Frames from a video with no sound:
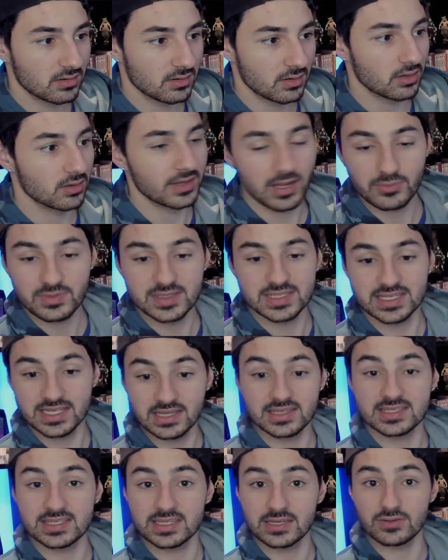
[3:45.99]
or that we see
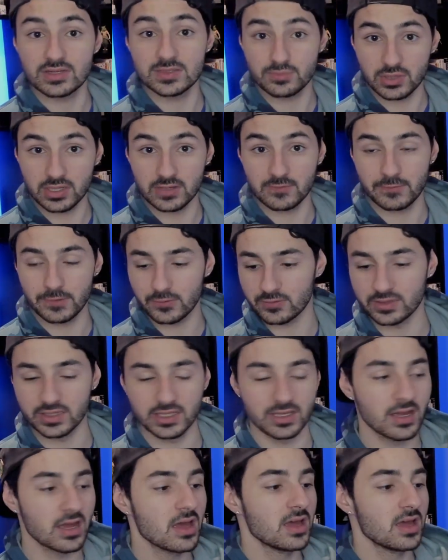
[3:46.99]
in the series pretty frequently.